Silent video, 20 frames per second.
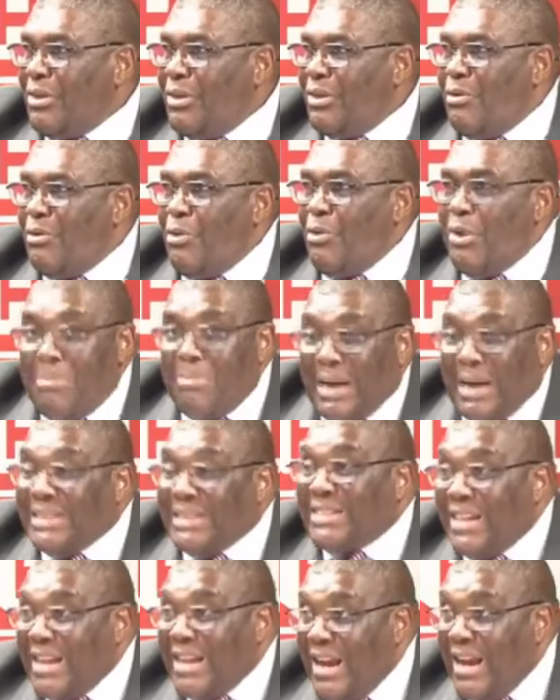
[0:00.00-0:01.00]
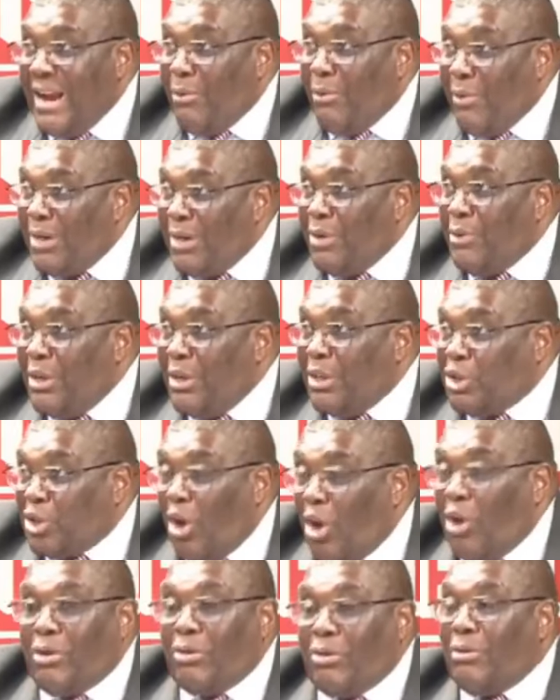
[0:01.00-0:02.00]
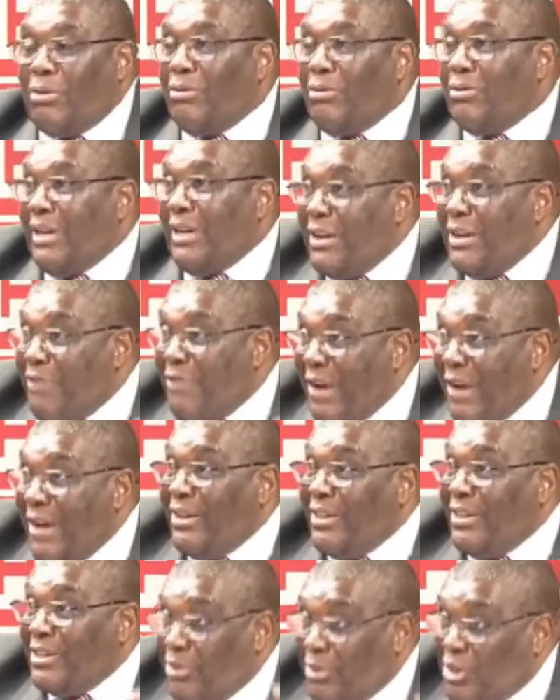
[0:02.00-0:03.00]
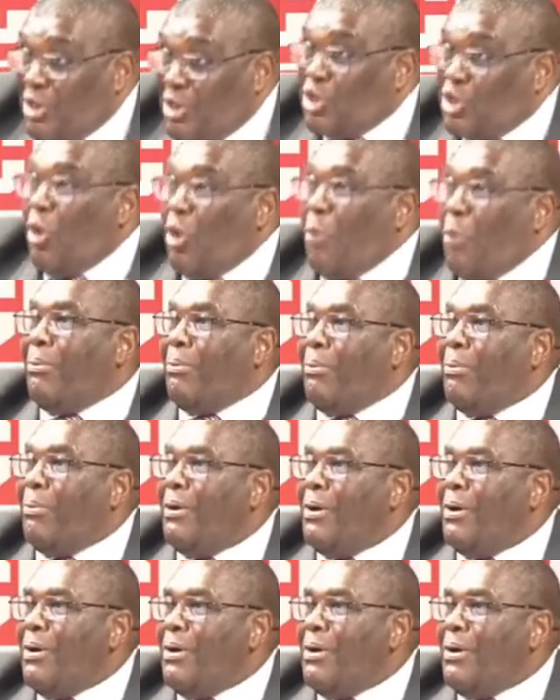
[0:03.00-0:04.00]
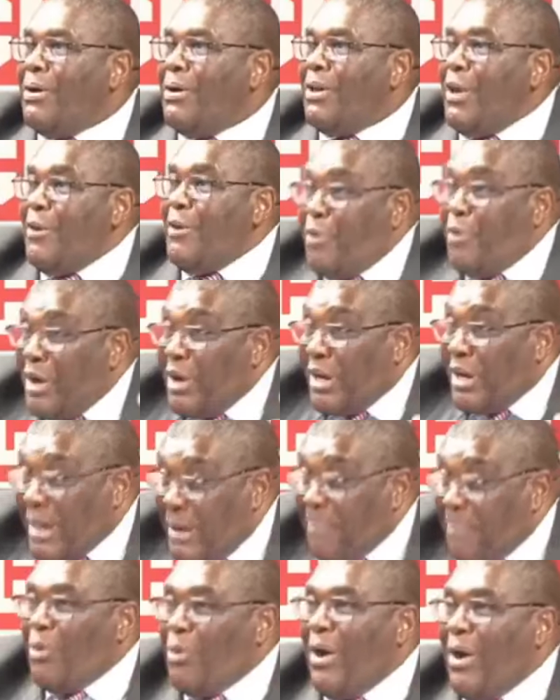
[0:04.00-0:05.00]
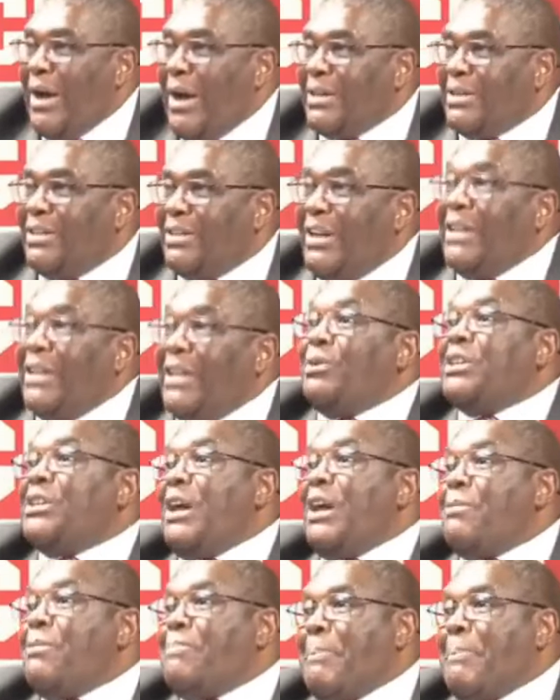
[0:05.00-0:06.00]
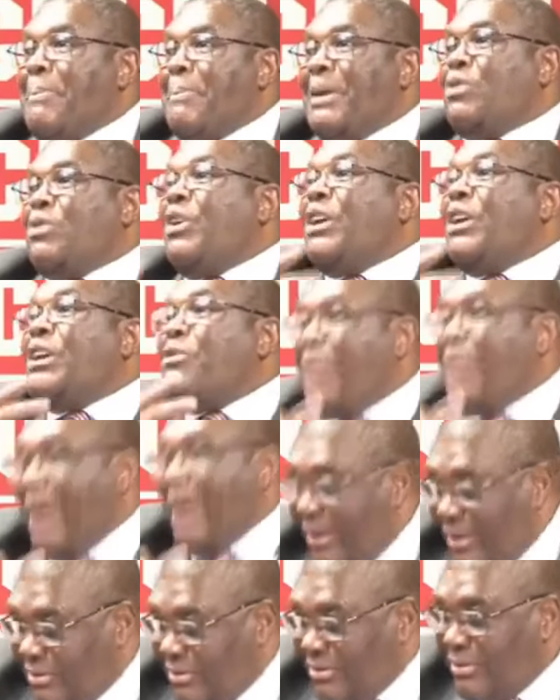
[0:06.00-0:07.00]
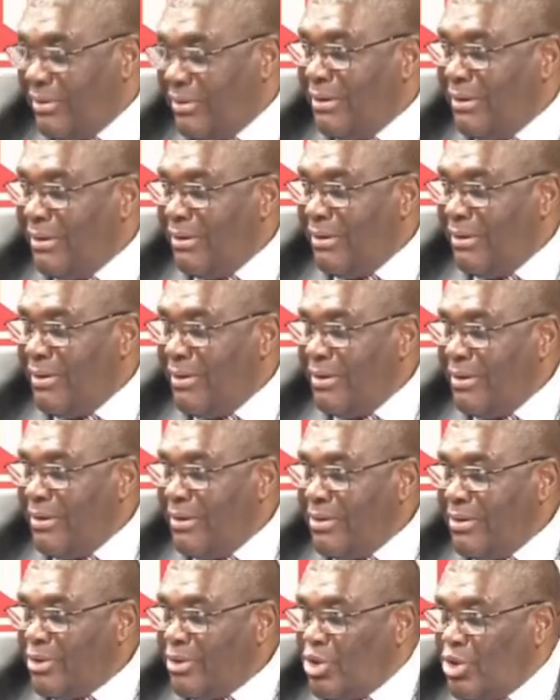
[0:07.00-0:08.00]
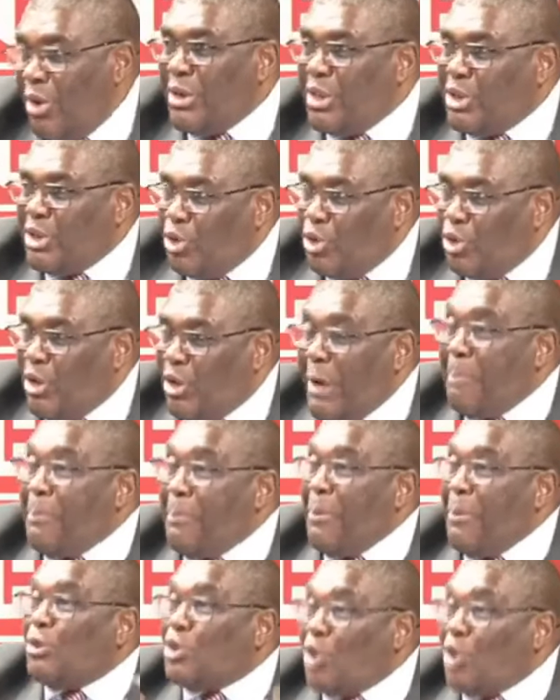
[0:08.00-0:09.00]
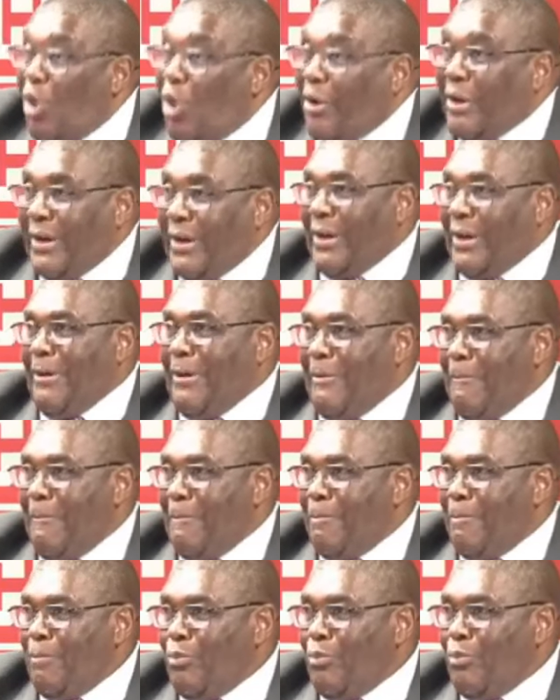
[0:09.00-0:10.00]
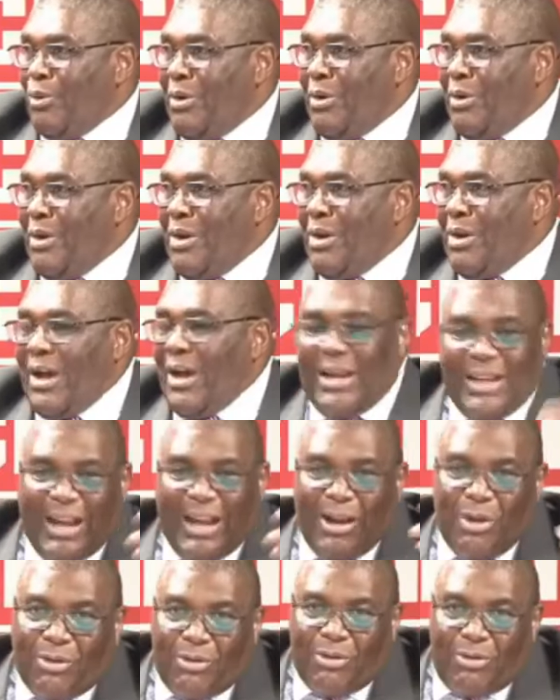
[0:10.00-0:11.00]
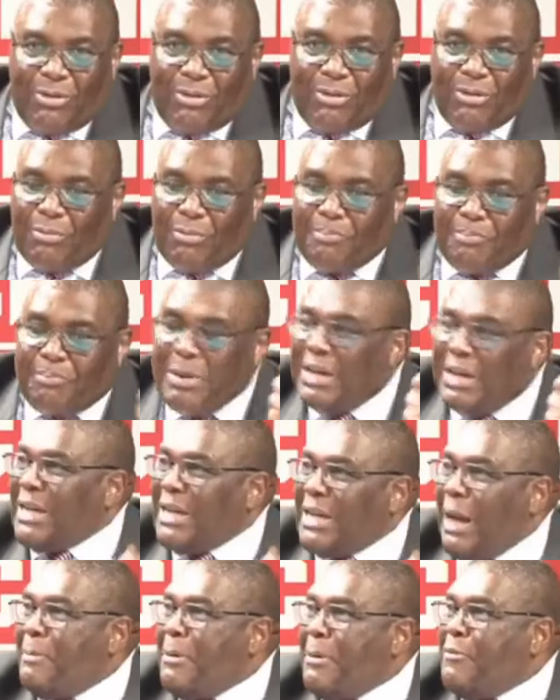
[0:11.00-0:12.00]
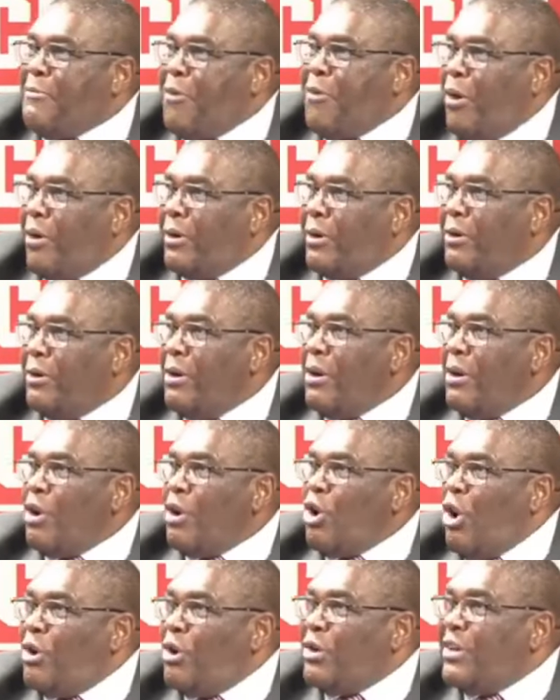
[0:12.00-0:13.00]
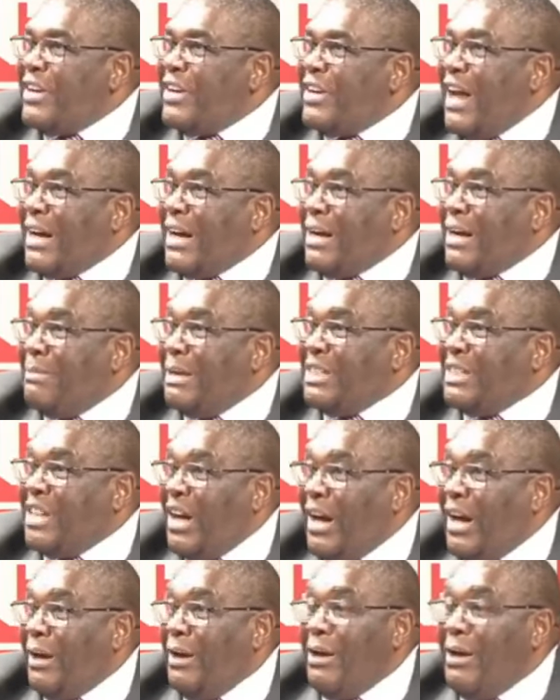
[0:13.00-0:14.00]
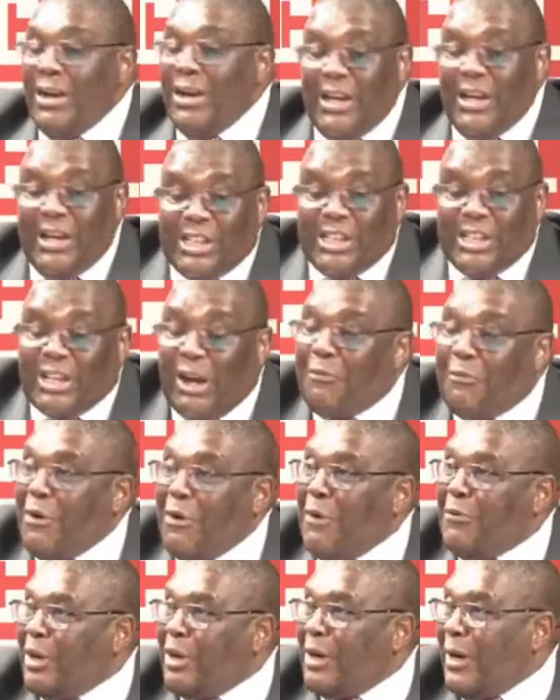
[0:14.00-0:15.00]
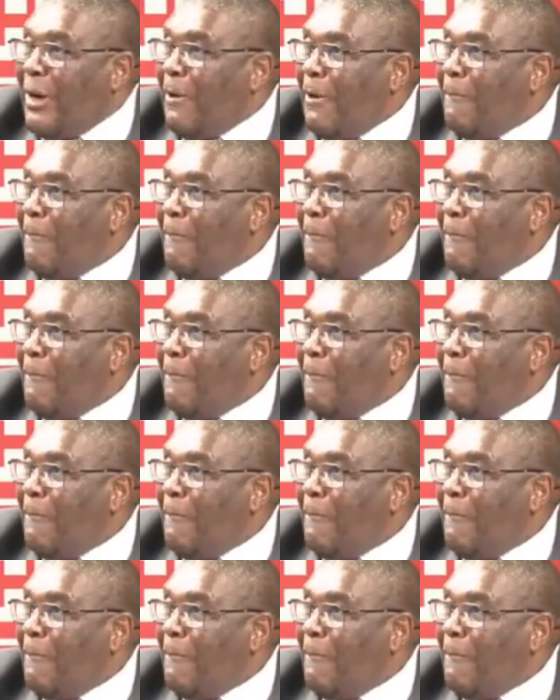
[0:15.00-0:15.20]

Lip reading: We must hear when we talk, then violence will stop. If we keep quiet, then we shall perpetuate violence. So we should keep on talking. And I picked up a phone called Riek Machar in South Africa,